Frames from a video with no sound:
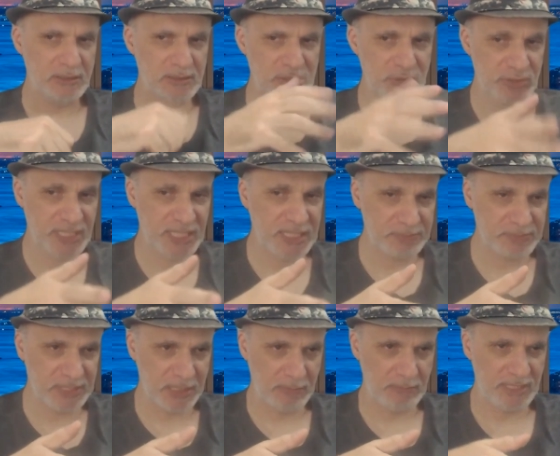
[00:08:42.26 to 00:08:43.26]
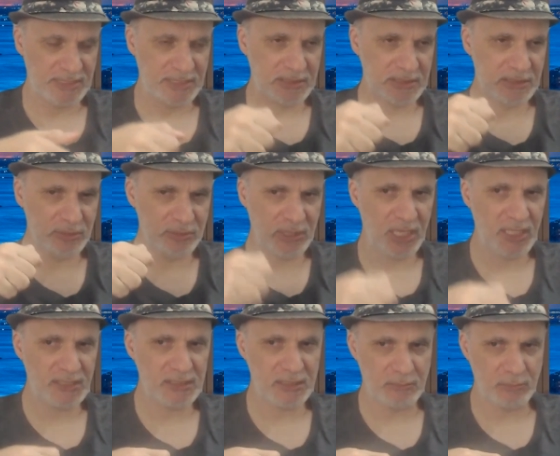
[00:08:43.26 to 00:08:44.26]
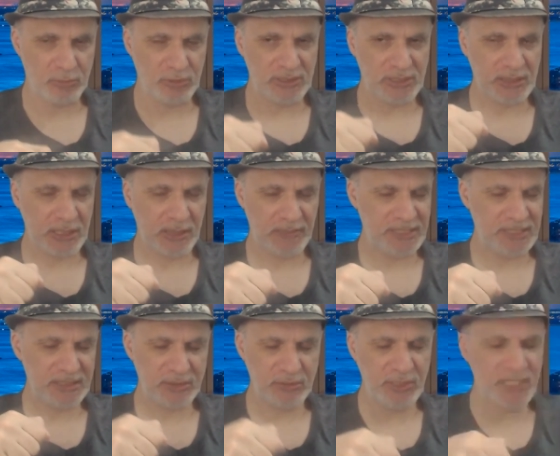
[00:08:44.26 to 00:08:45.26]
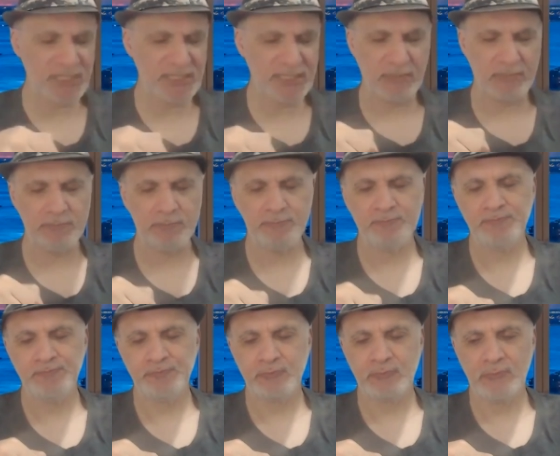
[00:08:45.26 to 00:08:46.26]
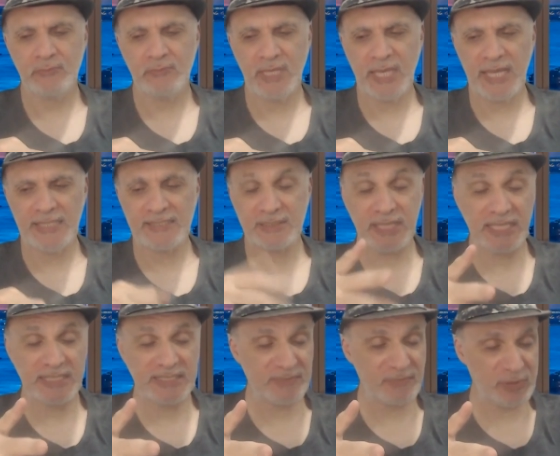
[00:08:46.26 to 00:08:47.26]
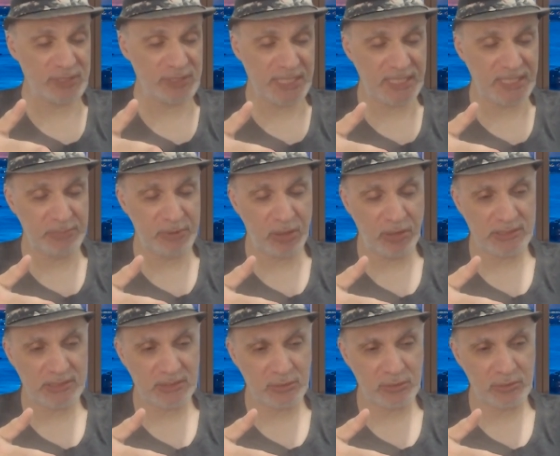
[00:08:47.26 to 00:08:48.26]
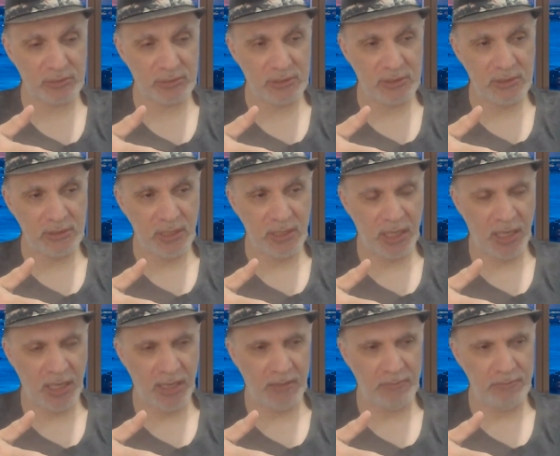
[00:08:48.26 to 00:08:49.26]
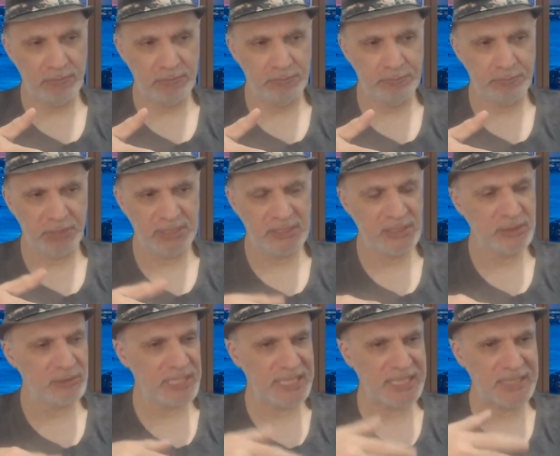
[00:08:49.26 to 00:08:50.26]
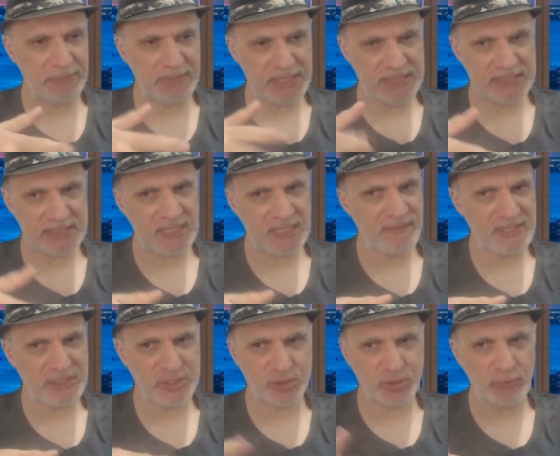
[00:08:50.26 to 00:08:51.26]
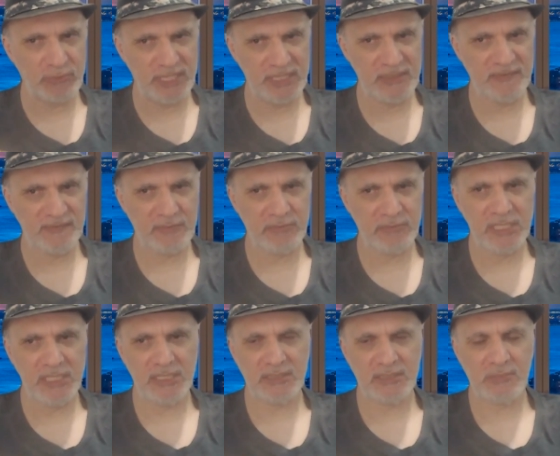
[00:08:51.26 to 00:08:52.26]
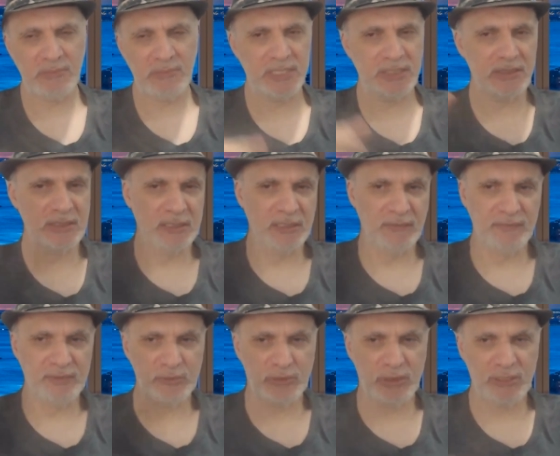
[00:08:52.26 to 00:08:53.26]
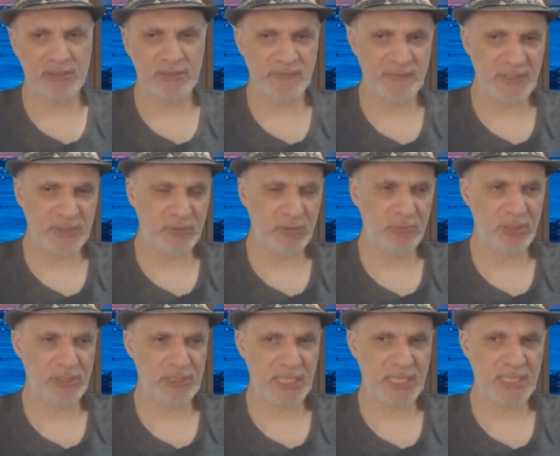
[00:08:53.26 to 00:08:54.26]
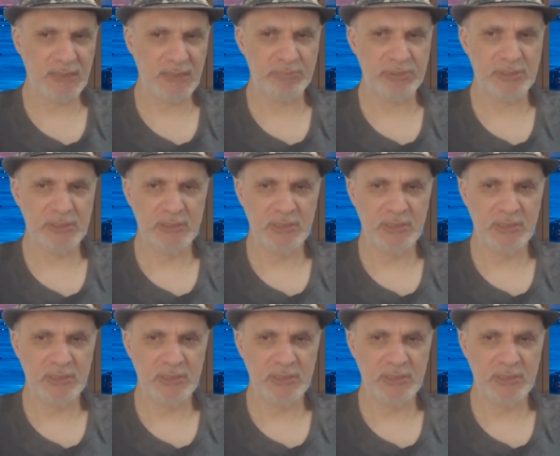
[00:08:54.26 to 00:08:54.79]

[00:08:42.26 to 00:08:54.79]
Did you clip them? As in, did you cut them? Or did, I mean, did you hit them? And so that's the word clip also. Uh, but you know, clip itself has so many different meanings. Maybe we do another video about clip.